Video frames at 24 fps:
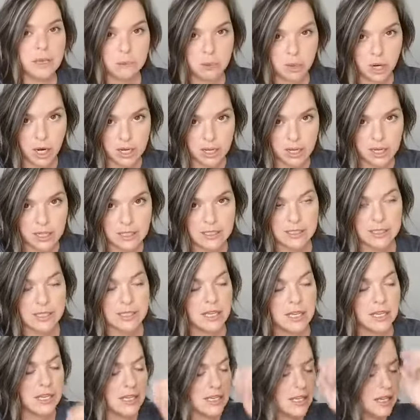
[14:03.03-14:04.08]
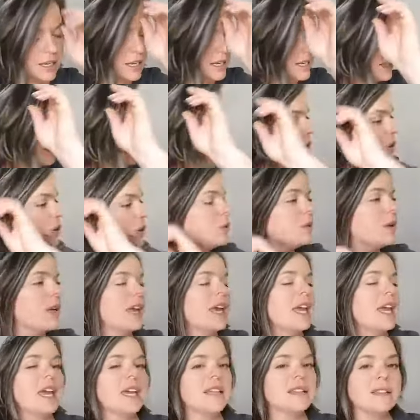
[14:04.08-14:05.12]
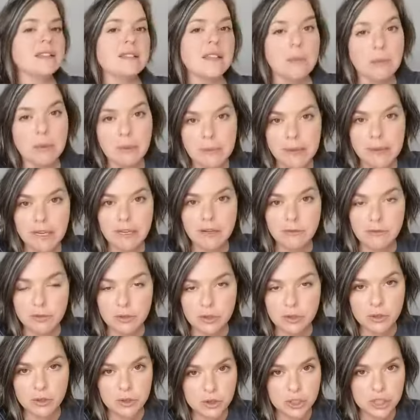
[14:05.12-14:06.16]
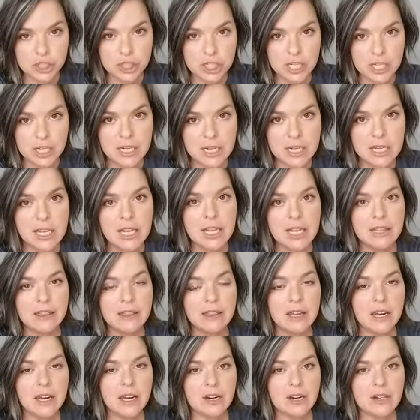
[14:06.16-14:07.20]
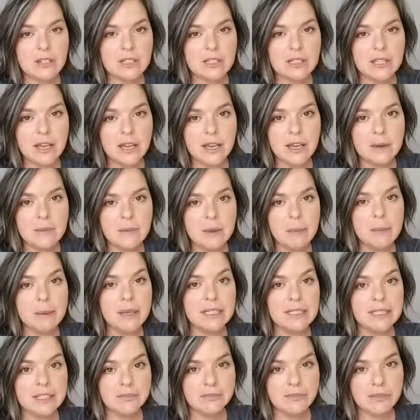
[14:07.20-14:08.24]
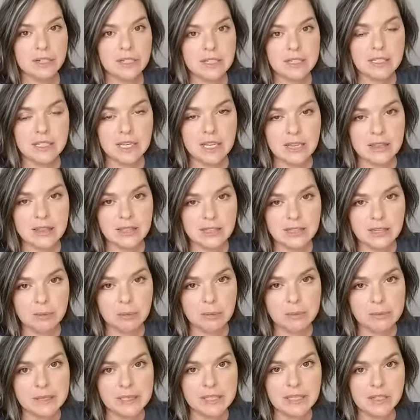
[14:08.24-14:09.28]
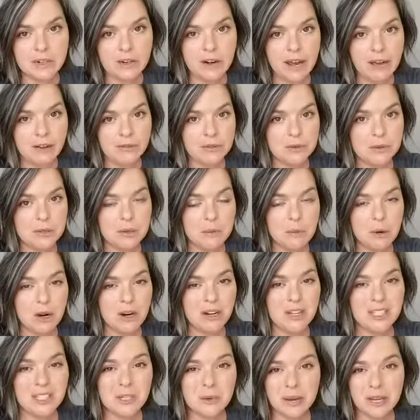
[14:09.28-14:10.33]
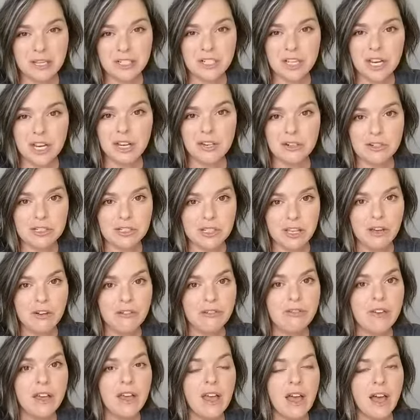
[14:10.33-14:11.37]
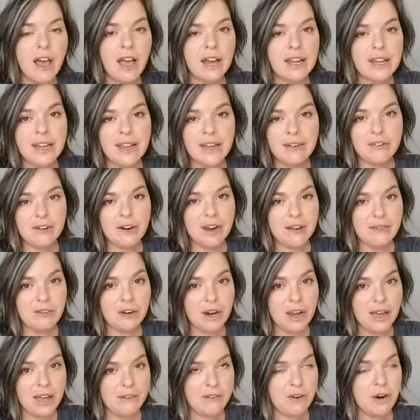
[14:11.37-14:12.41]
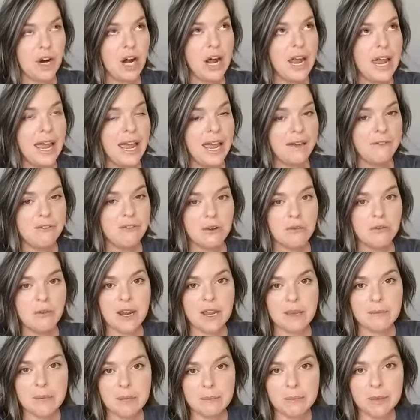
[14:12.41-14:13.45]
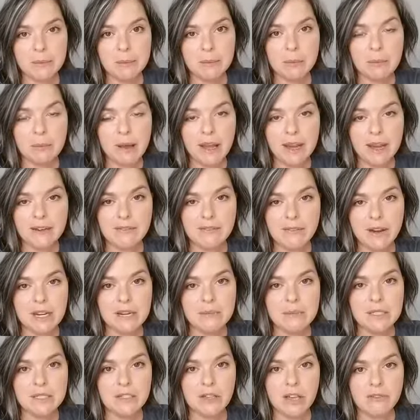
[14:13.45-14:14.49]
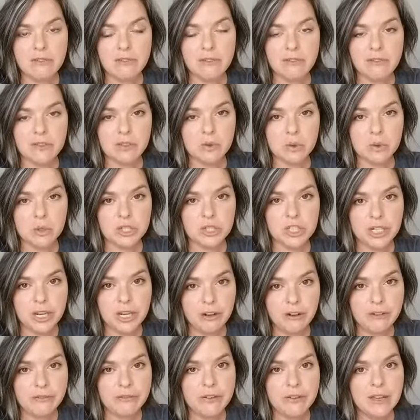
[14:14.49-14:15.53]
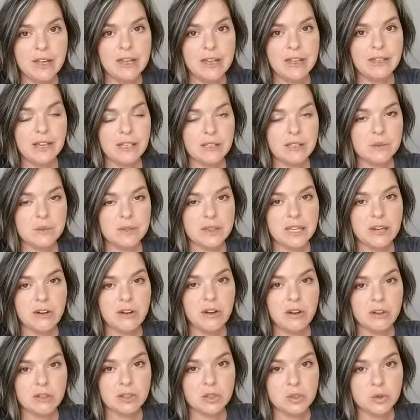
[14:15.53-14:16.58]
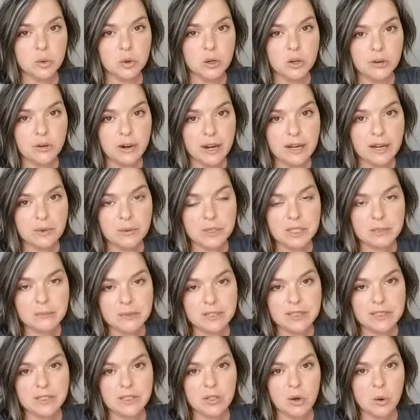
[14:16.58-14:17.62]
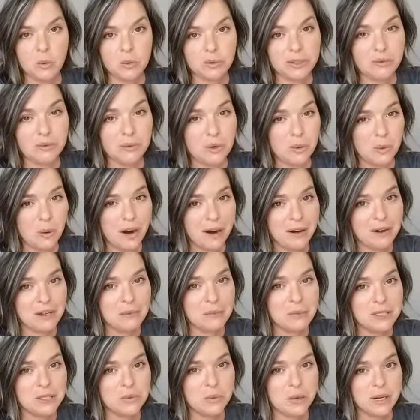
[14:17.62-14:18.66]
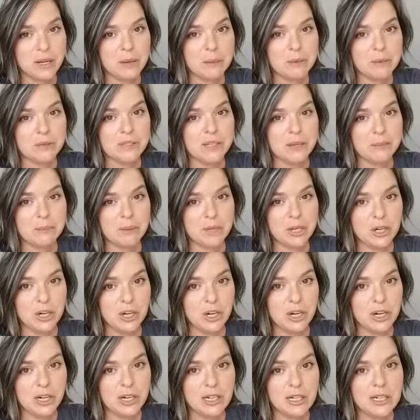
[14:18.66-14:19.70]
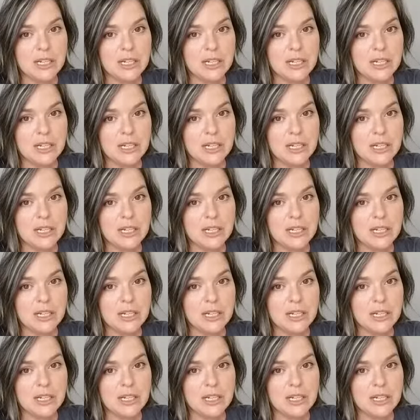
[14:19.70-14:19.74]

products. You can supplement for nutrition. There's a big difference in the supplements that are out there in the market, so educate yourself. I never, ever, ever, ever recommend people buying vitamins off of a store shelf. That's what they call store grade, which means it's only required to be 20% pure.